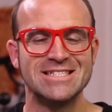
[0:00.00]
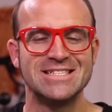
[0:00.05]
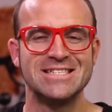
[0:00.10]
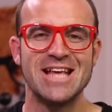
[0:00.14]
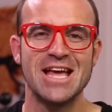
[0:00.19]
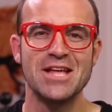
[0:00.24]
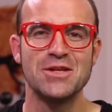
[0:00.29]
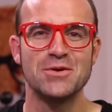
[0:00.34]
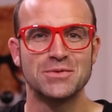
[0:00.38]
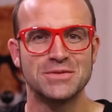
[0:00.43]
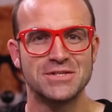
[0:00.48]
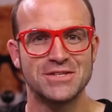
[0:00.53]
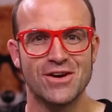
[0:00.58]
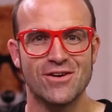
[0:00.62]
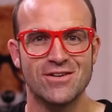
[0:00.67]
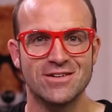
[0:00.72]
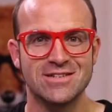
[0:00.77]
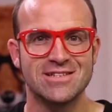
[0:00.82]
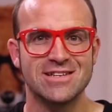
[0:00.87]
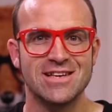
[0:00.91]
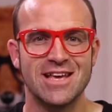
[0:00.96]
Daniel
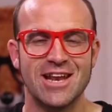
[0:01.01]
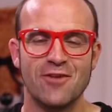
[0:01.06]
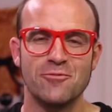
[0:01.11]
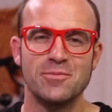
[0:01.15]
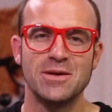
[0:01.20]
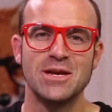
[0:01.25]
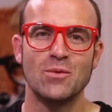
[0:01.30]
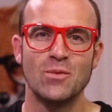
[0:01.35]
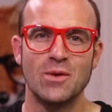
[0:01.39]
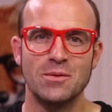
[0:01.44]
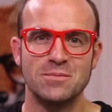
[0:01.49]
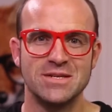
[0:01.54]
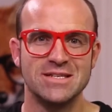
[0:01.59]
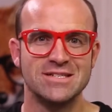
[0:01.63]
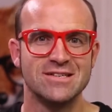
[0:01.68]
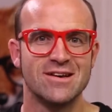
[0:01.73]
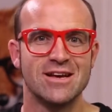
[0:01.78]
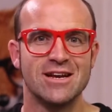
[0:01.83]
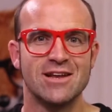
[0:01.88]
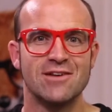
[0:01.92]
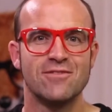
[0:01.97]
Scott, and I've been a web
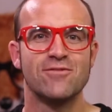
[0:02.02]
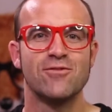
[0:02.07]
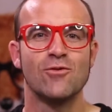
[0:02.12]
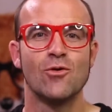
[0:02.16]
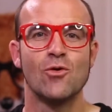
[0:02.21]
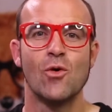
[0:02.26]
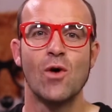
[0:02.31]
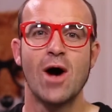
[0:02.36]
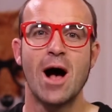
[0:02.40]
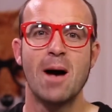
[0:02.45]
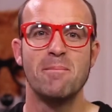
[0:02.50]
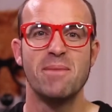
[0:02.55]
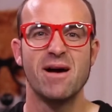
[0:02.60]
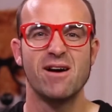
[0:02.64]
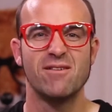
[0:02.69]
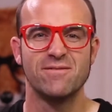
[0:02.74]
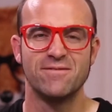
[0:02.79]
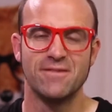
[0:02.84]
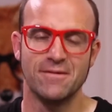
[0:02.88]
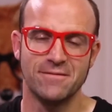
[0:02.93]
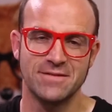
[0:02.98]
designer for
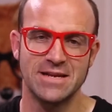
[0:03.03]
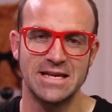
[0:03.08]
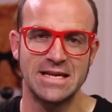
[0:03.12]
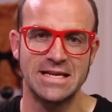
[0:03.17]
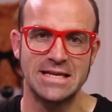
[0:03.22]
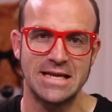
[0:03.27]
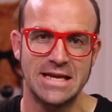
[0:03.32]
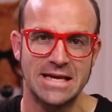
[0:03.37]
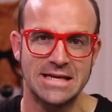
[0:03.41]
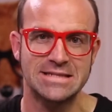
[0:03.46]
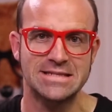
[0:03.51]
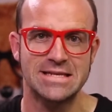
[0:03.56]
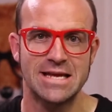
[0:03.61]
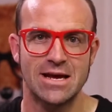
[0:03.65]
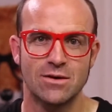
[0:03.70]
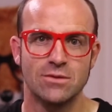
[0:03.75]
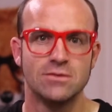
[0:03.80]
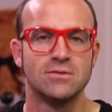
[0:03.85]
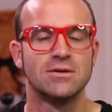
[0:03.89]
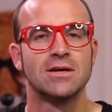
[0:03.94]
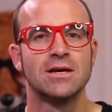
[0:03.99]
about 15 years
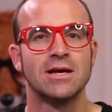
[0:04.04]
now.